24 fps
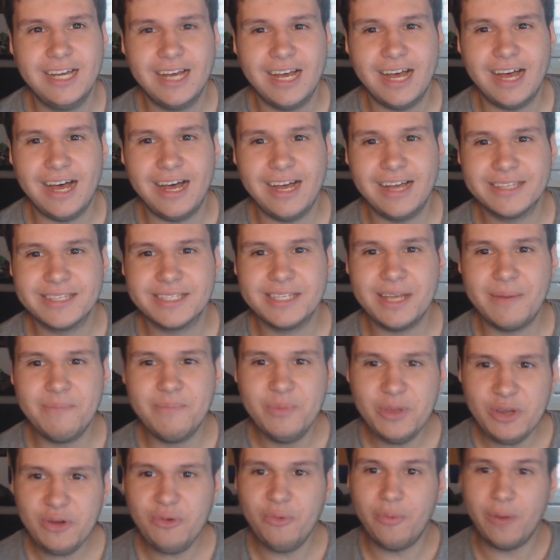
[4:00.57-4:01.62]
some
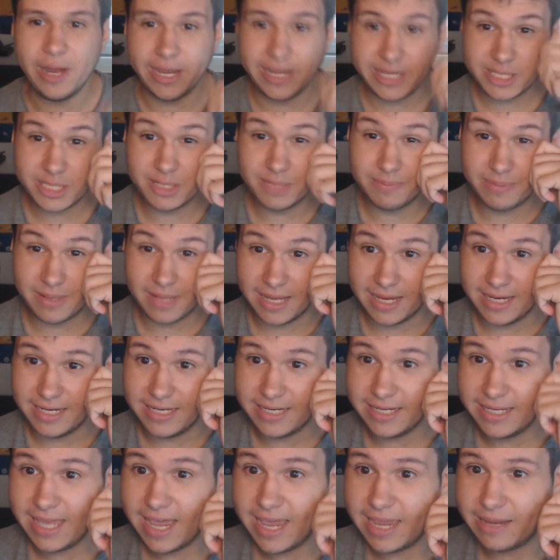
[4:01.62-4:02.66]
new ways to play the
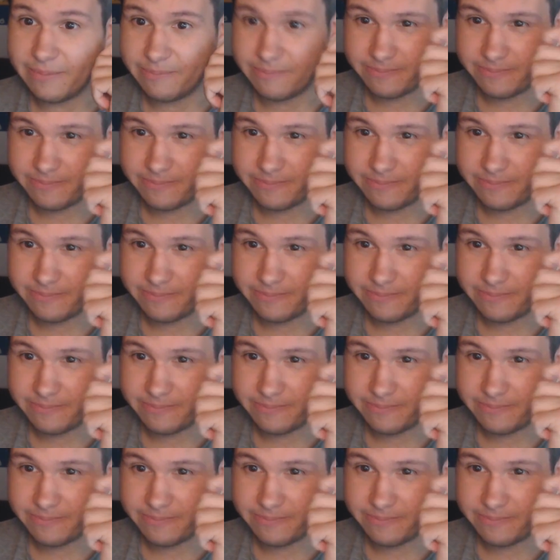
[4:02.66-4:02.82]
game.